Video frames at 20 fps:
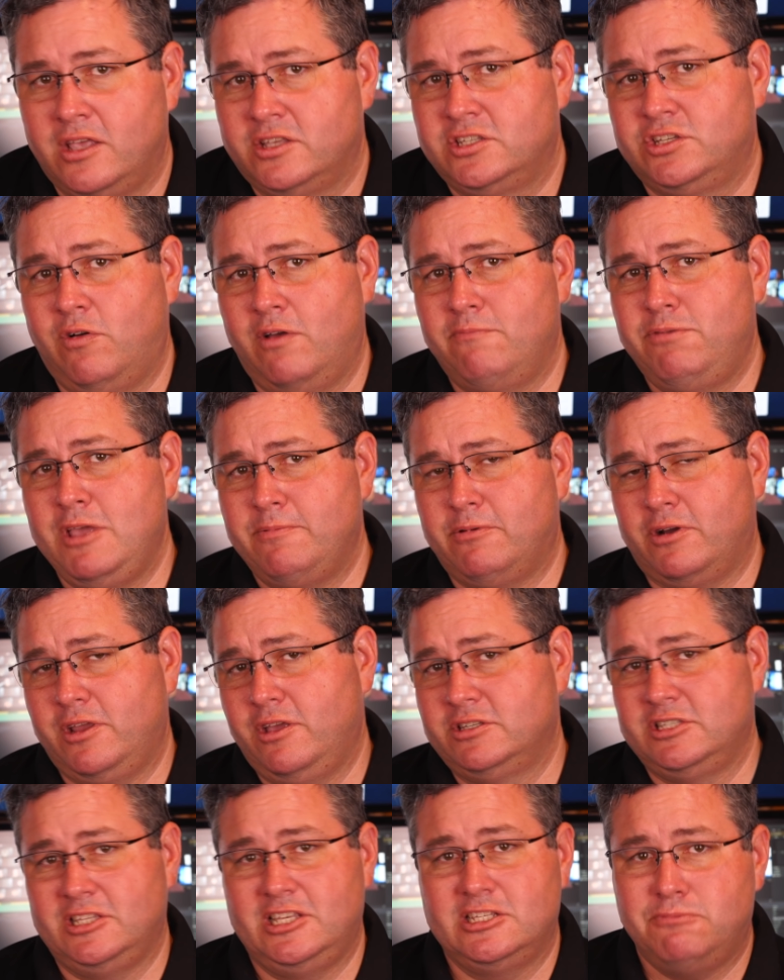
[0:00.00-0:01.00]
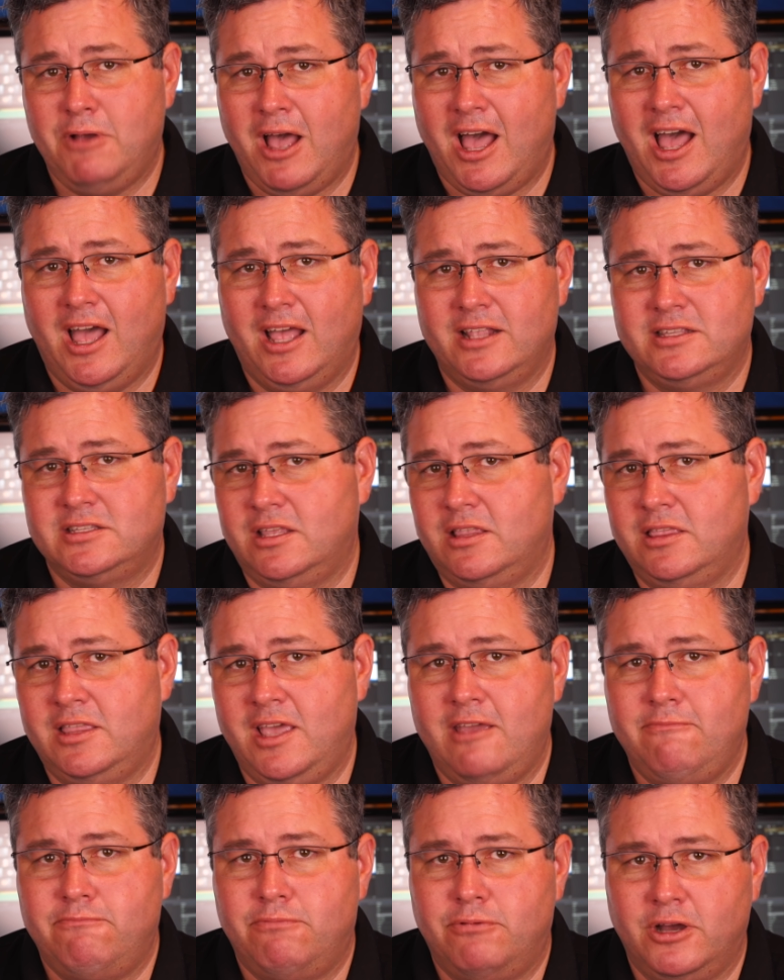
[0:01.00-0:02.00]
So when people are using these pods,
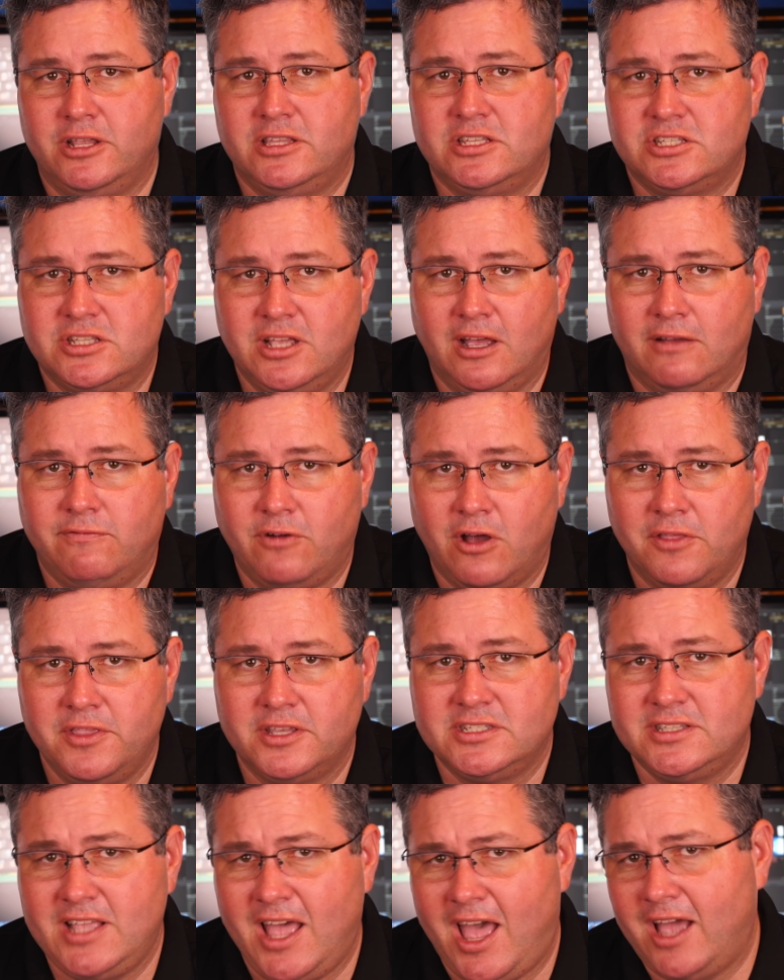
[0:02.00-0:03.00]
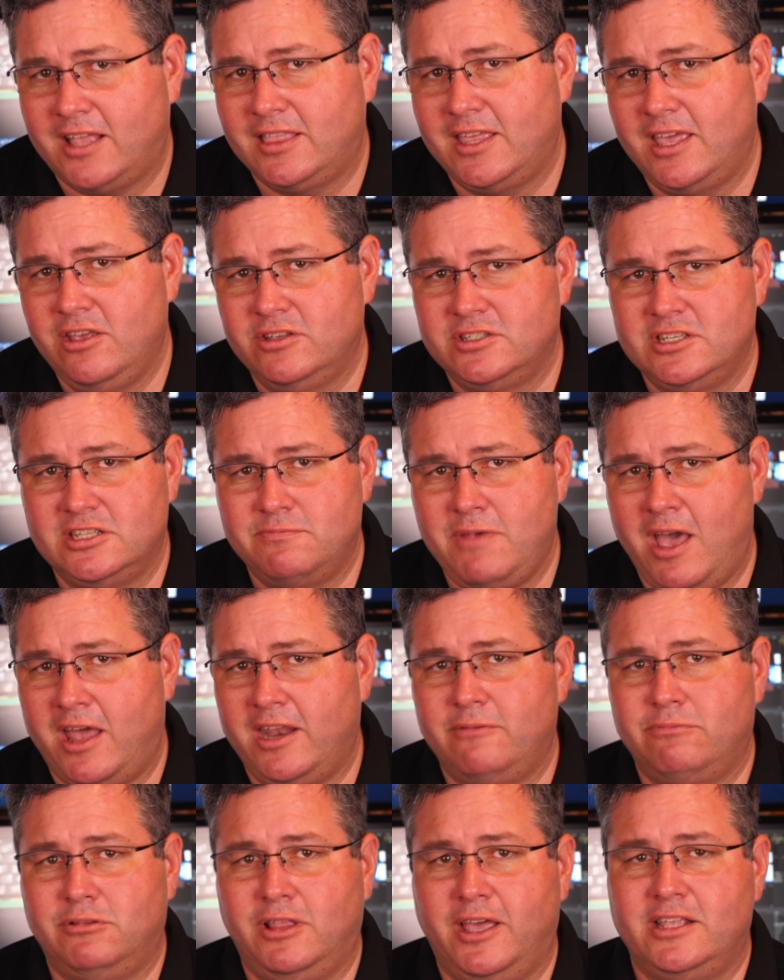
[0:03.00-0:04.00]
they put stuff on the stack. They use these
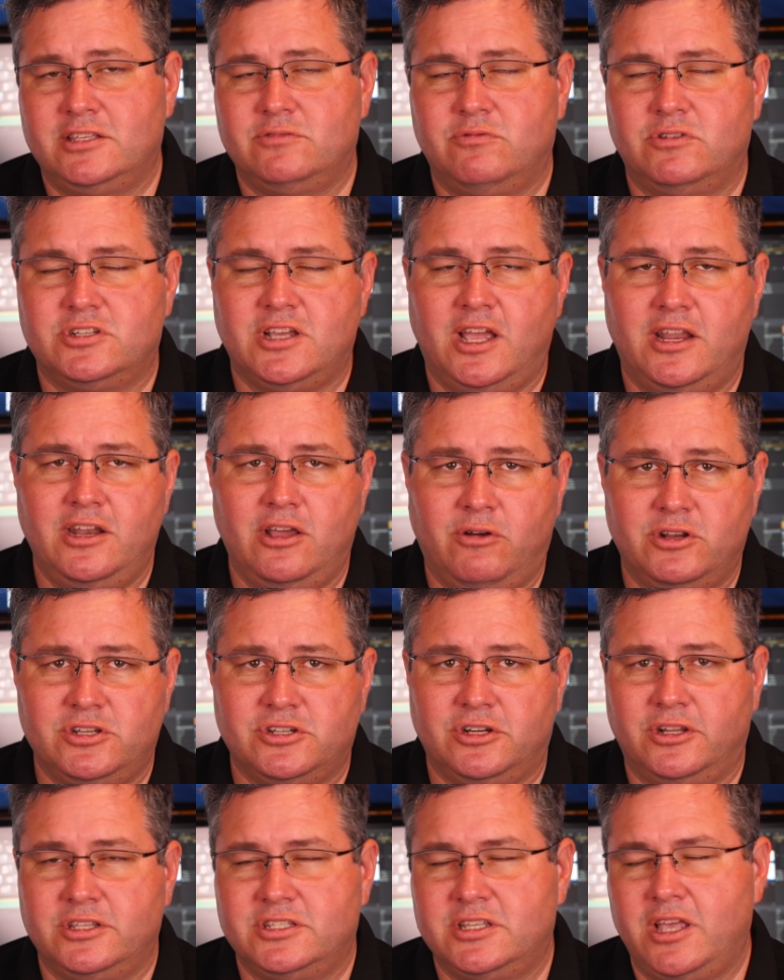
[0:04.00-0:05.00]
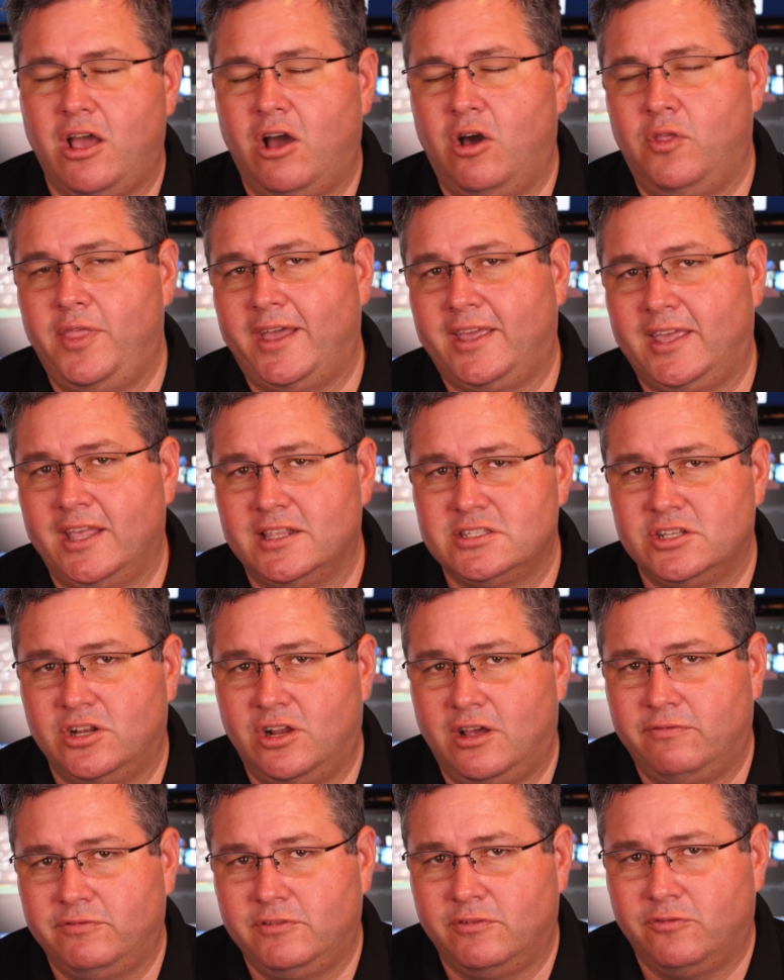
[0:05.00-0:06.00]
mounting plates, which I know what you're going to say, oh, that gets it
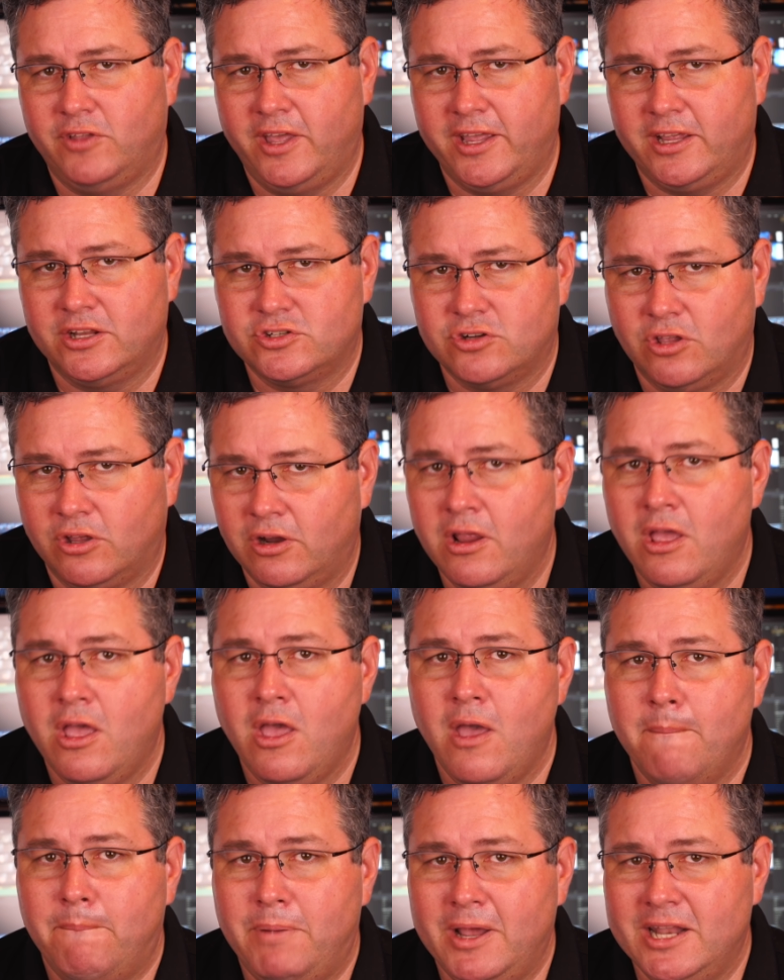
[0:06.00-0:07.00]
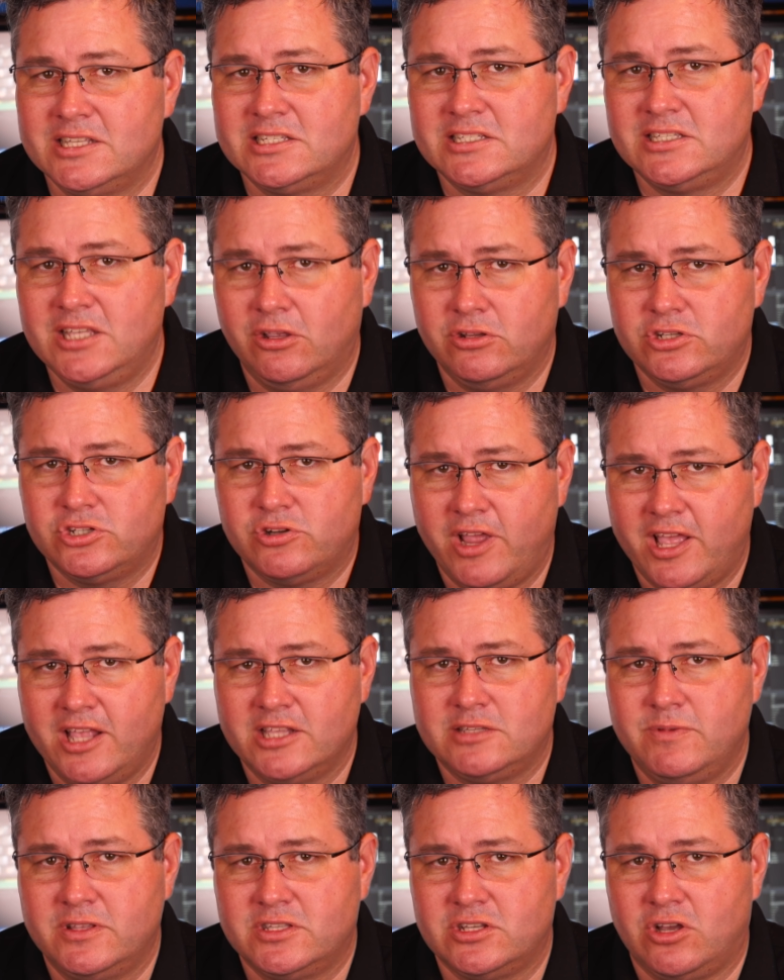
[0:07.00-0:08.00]
off the flight controller, but it still
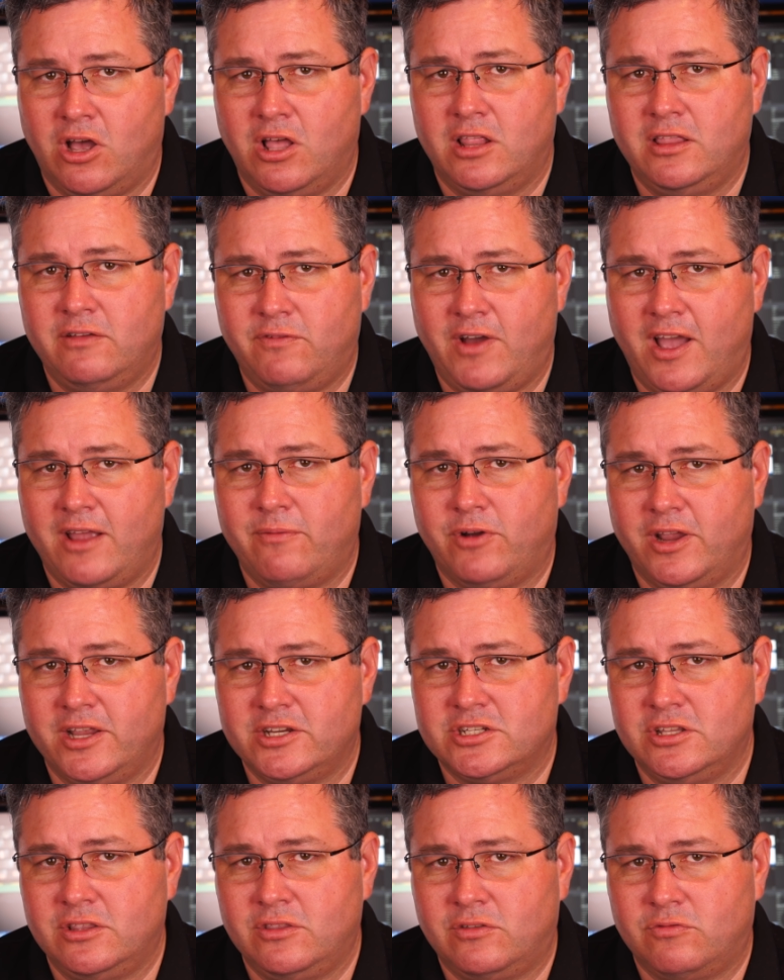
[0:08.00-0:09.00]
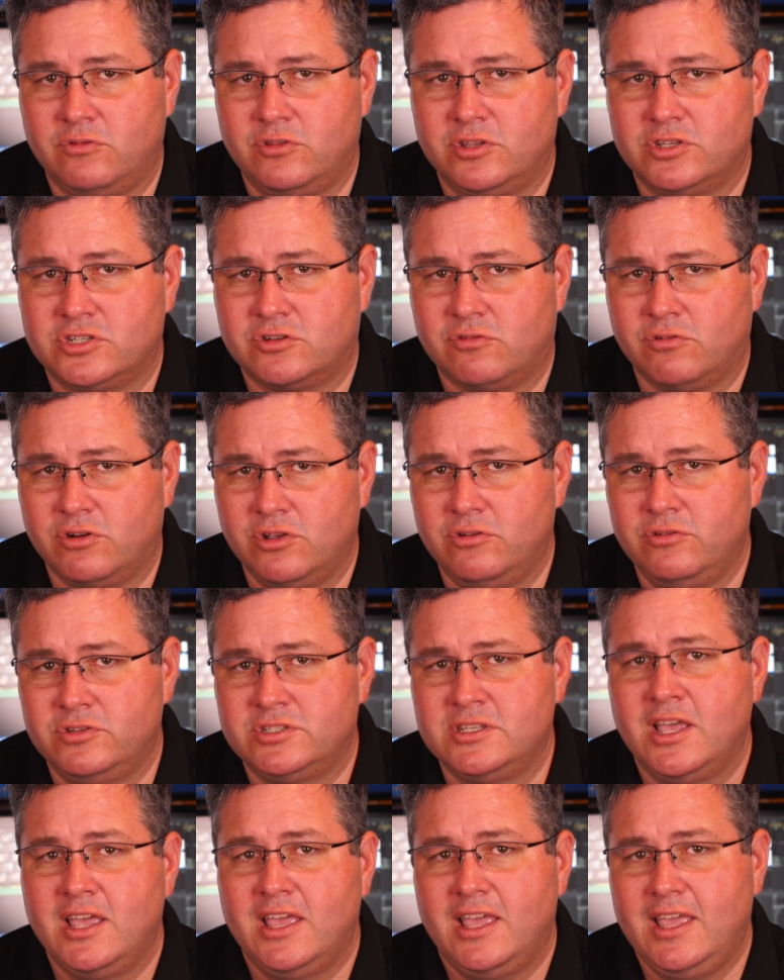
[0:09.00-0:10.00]
transmits all the vibration through the
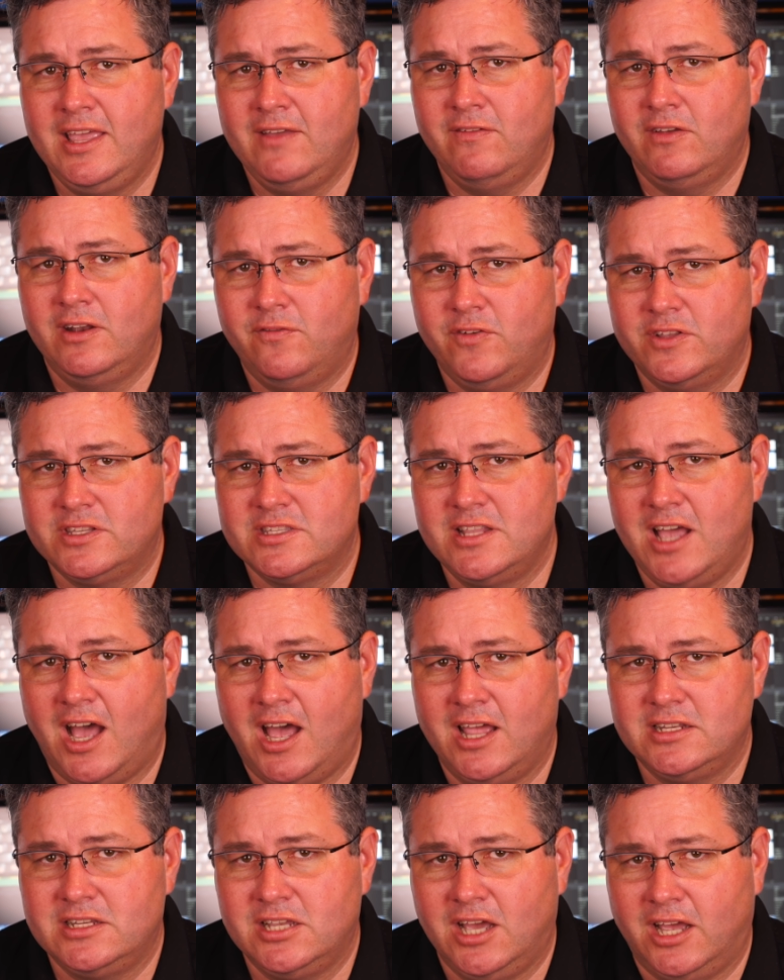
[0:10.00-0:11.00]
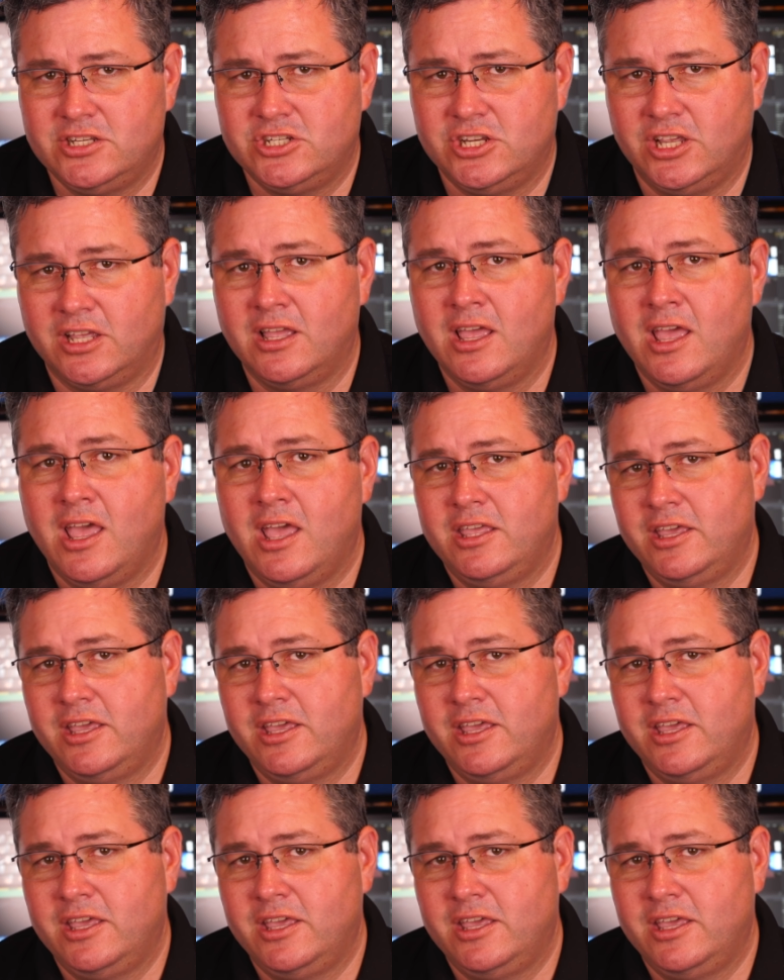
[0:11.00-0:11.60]
screws, even if it's not touching.